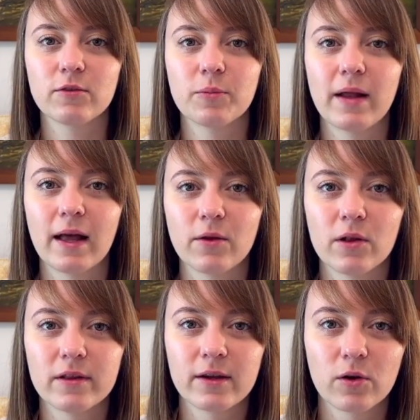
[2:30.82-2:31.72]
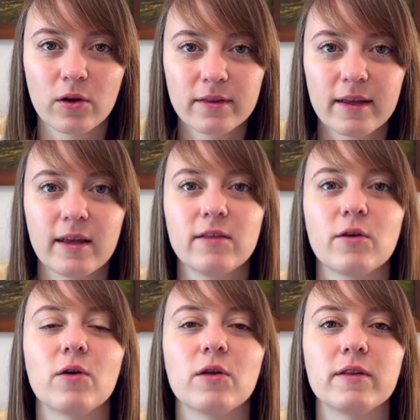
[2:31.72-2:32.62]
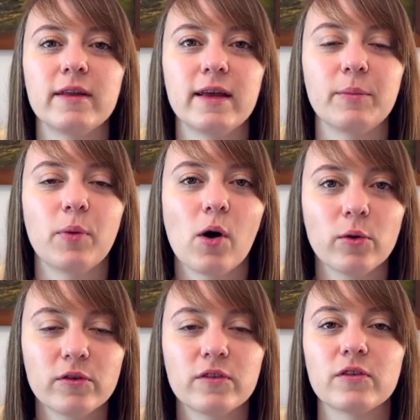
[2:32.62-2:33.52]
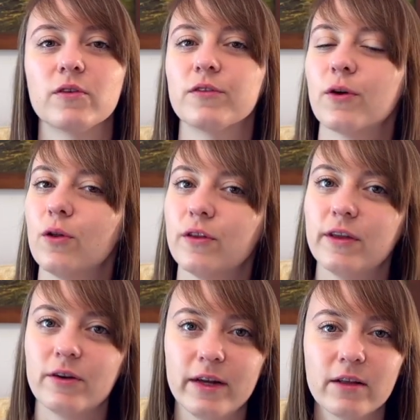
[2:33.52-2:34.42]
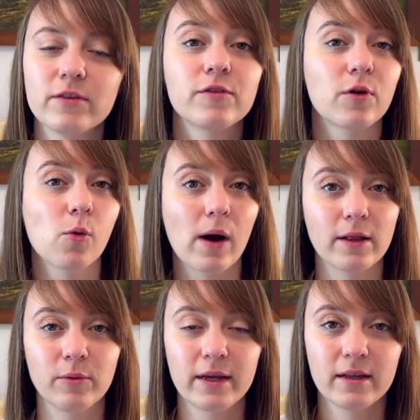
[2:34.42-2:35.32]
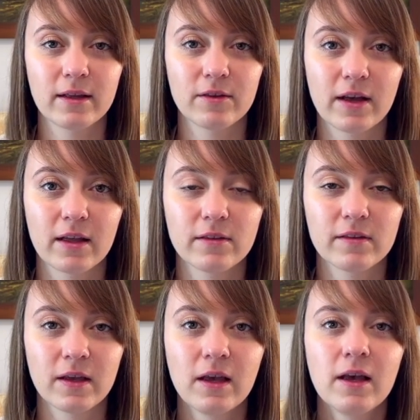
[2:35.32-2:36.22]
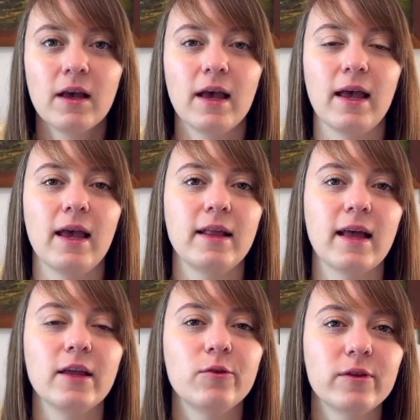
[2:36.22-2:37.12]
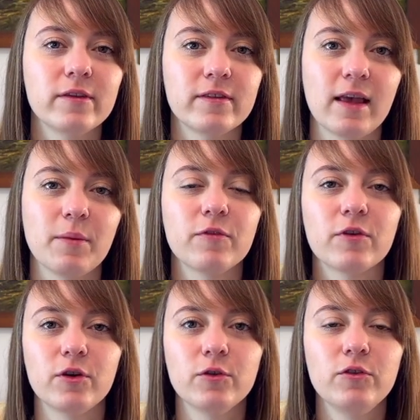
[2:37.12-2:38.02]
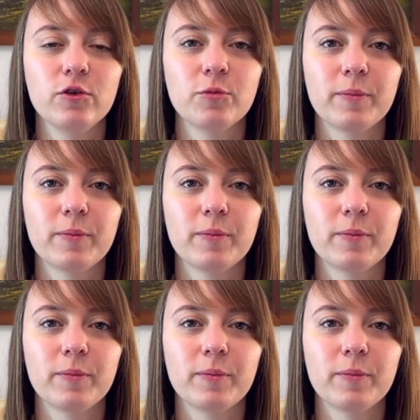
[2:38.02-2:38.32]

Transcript: to plan all the content, all the posts, all the reels for 1 week in advance. And I do the same for YouTube,